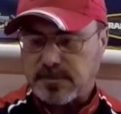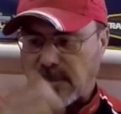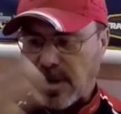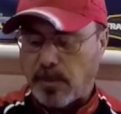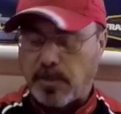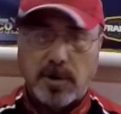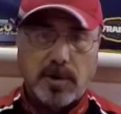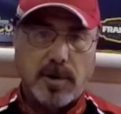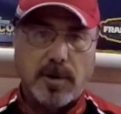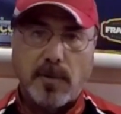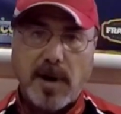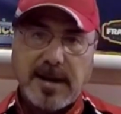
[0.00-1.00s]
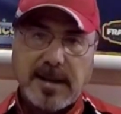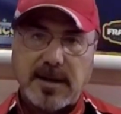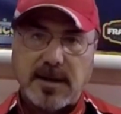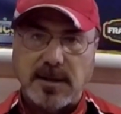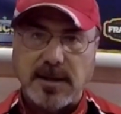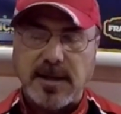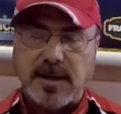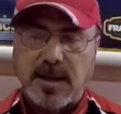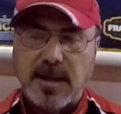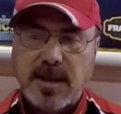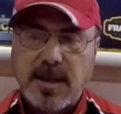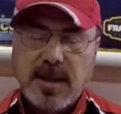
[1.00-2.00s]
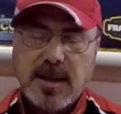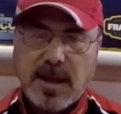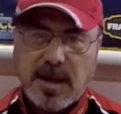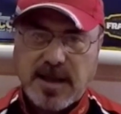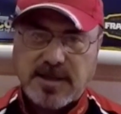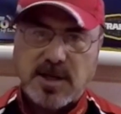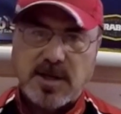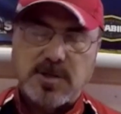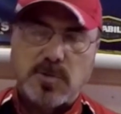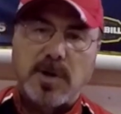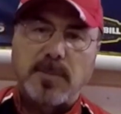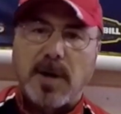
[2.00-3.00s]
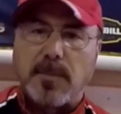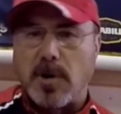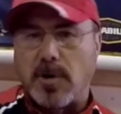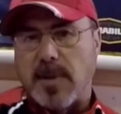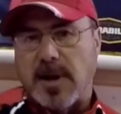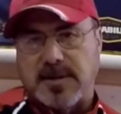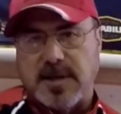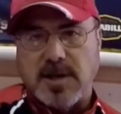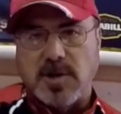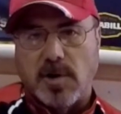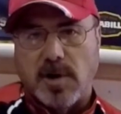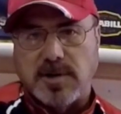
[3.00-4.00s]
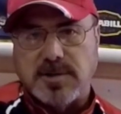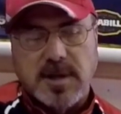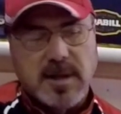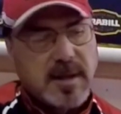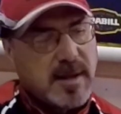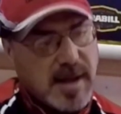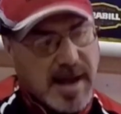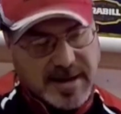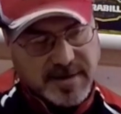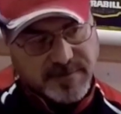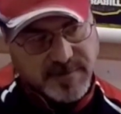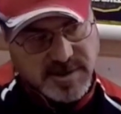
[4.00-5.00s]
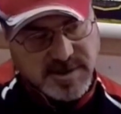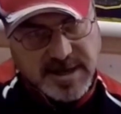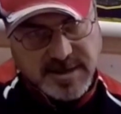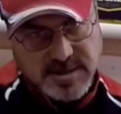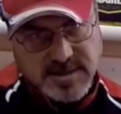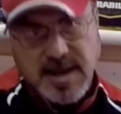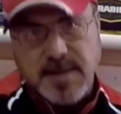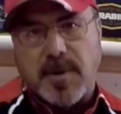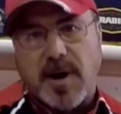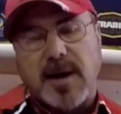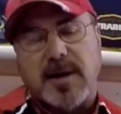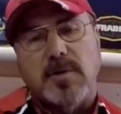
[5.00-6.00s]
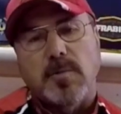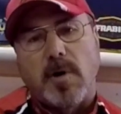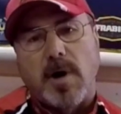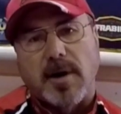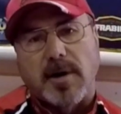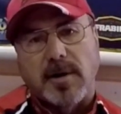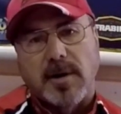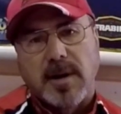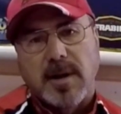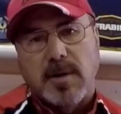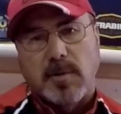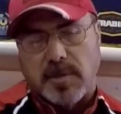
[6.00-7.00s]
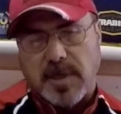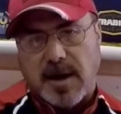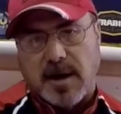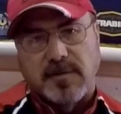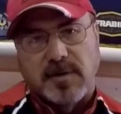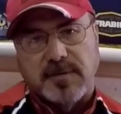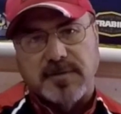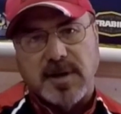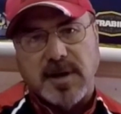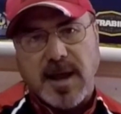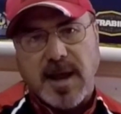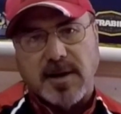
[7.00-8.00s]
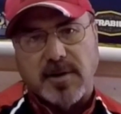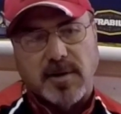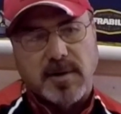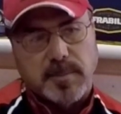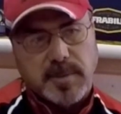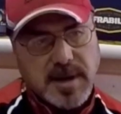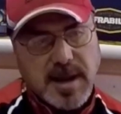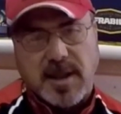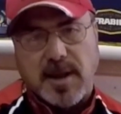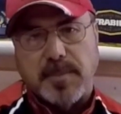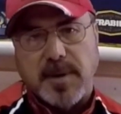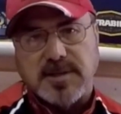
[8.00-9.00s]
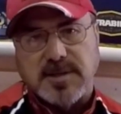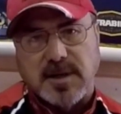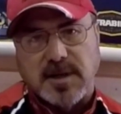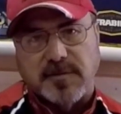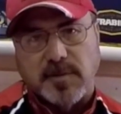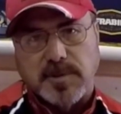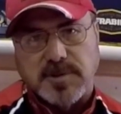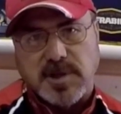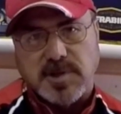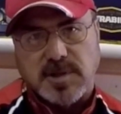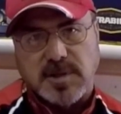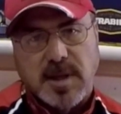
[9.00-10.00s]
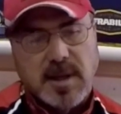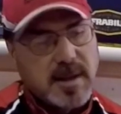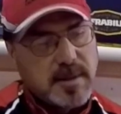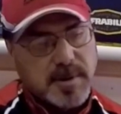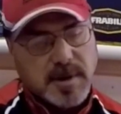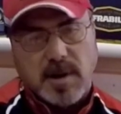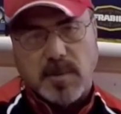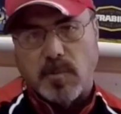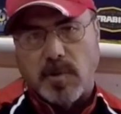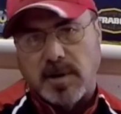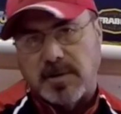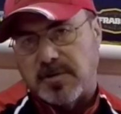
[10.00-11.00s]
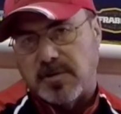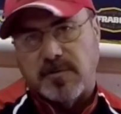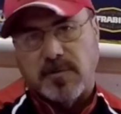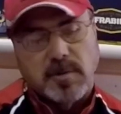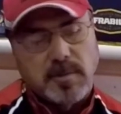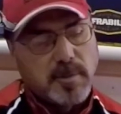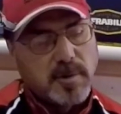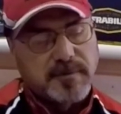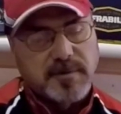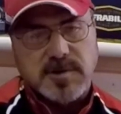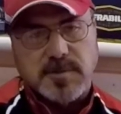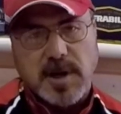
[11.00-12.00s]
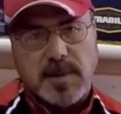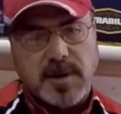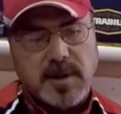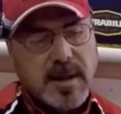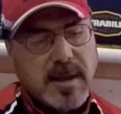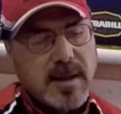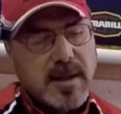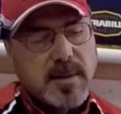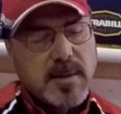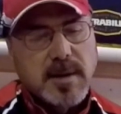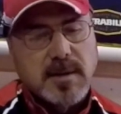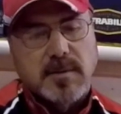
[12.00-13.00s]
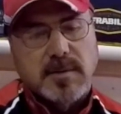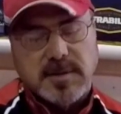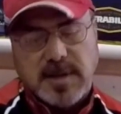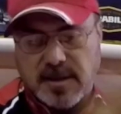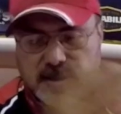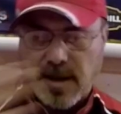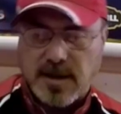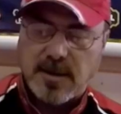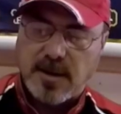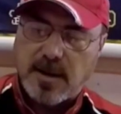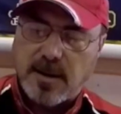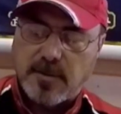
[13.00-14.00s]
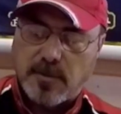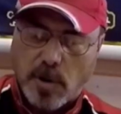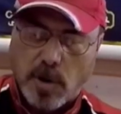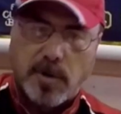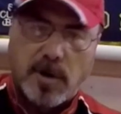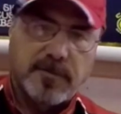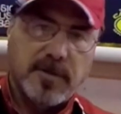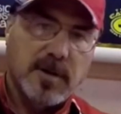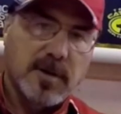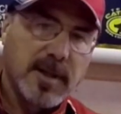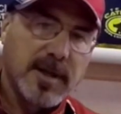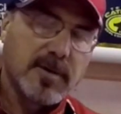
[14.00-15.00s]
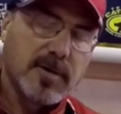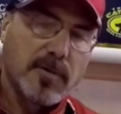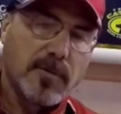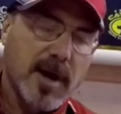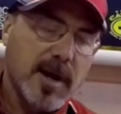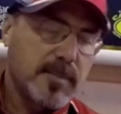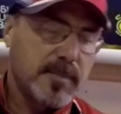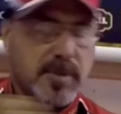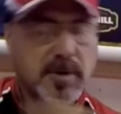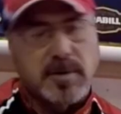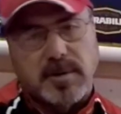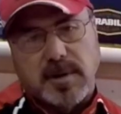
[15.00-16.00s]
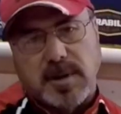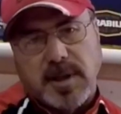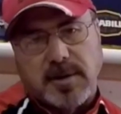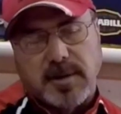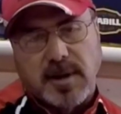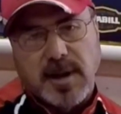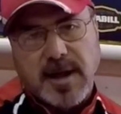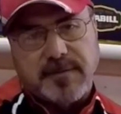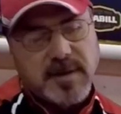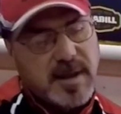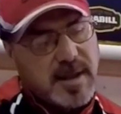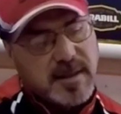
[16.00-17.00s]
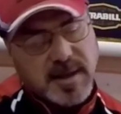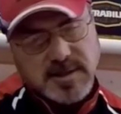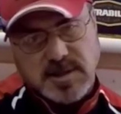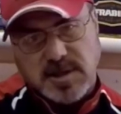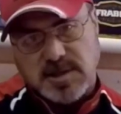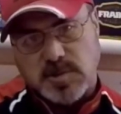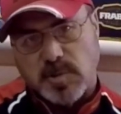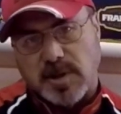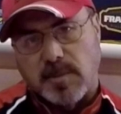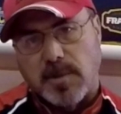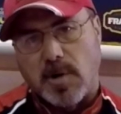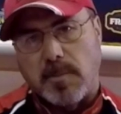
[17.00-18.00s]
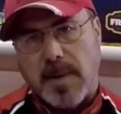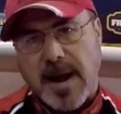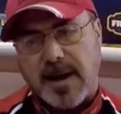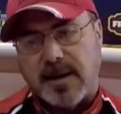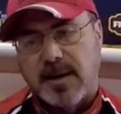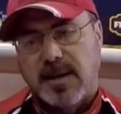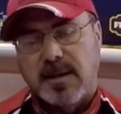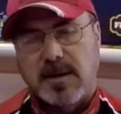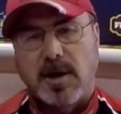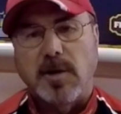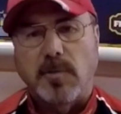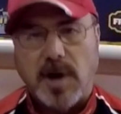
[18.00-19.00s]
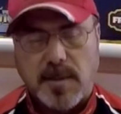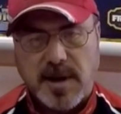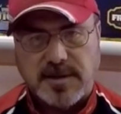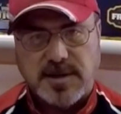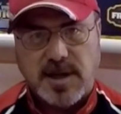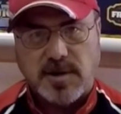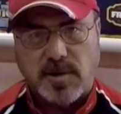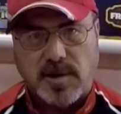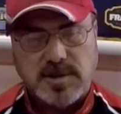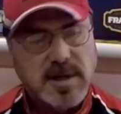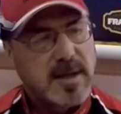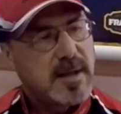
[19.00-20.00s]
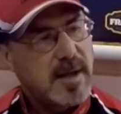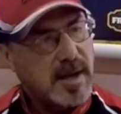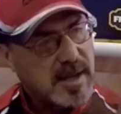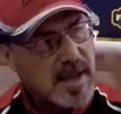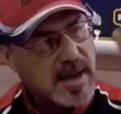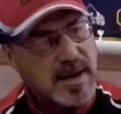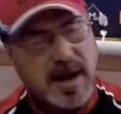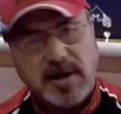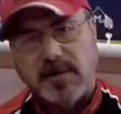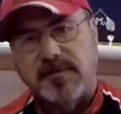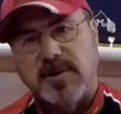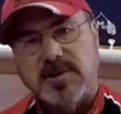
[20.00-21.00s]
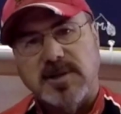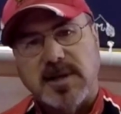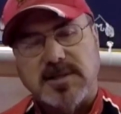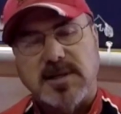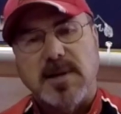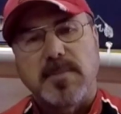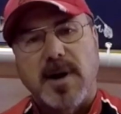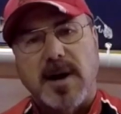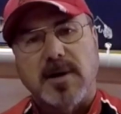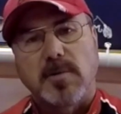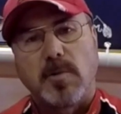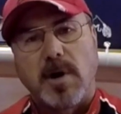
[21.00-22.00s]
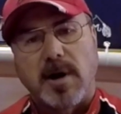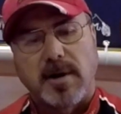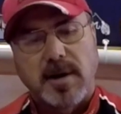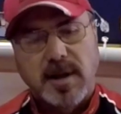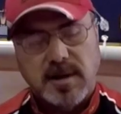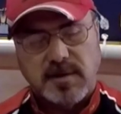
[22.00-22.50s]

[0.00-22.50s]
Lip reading: I'll put it on the right-hand cleat, and that's going to swing my boat about 10 yards. I can fish that same pocket of water without ever lifting the anchor, but now that bait's in a different position. Pick up 1, 2, 4 more fish maybe, take that rope off the cleat on the right, put it on the cleat on the left. That's going to swing the boat back the other way about 10 yards. Again, now you're fishing that same pocket of water.